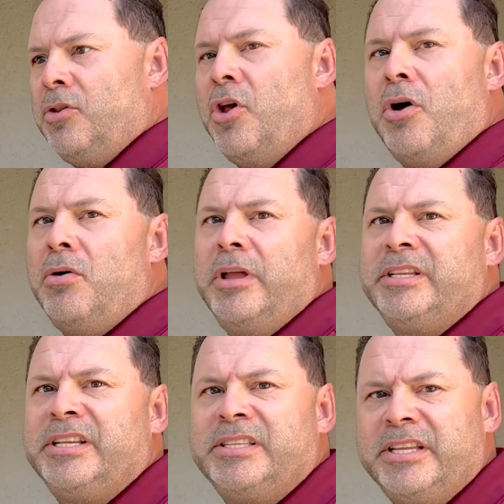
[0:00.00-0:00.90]
No,
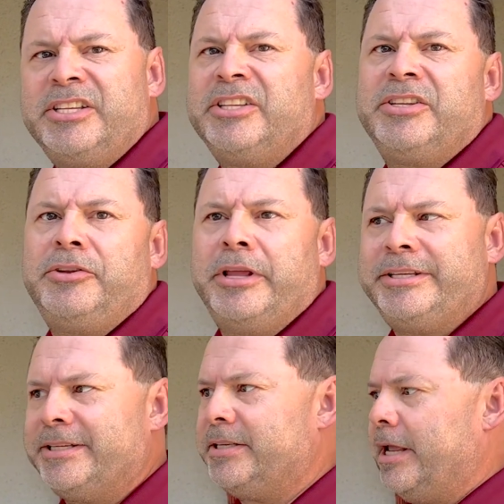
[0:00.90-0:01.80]

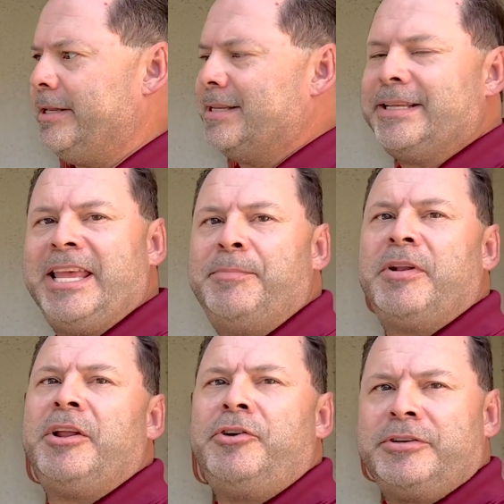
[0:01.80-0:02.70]
it doesn't keep it
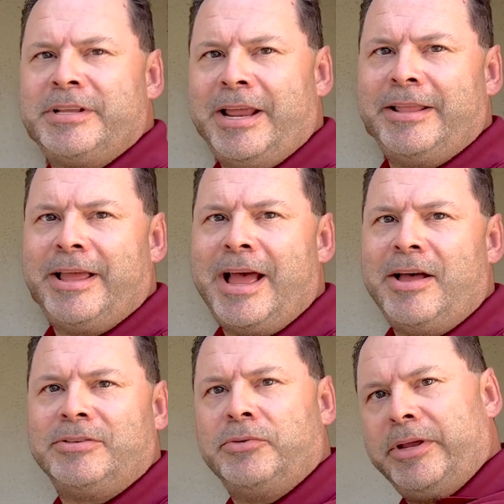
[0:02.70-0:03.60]
on your side of the
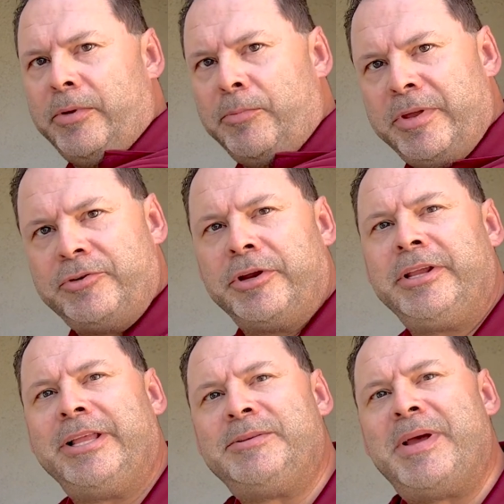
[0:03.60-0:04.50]
house, so it
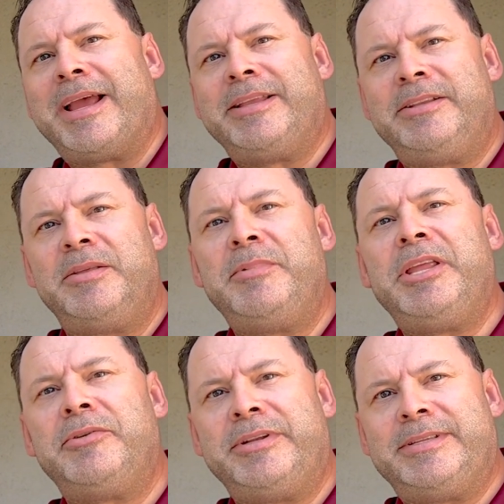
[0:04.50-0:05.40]
matriculates back into the
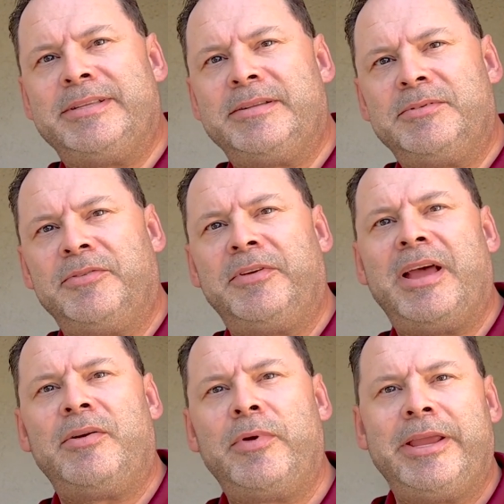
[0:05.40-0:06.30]
metering system. So if you
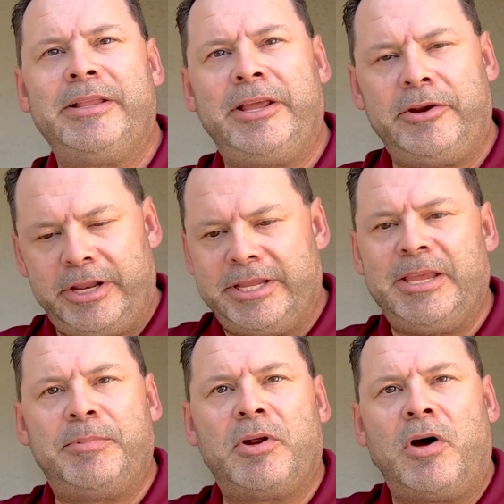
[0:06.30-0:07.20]
had a regulator, it'd
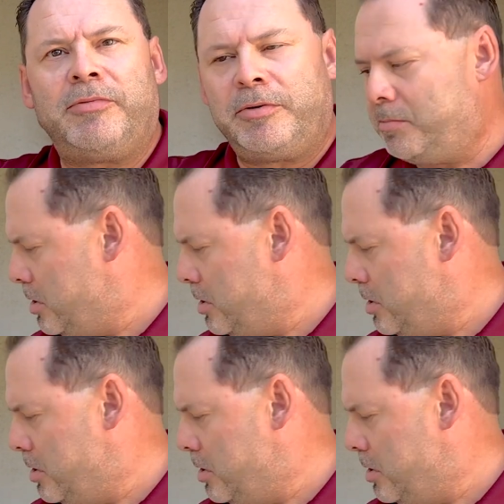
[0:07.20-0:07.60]
keep it all from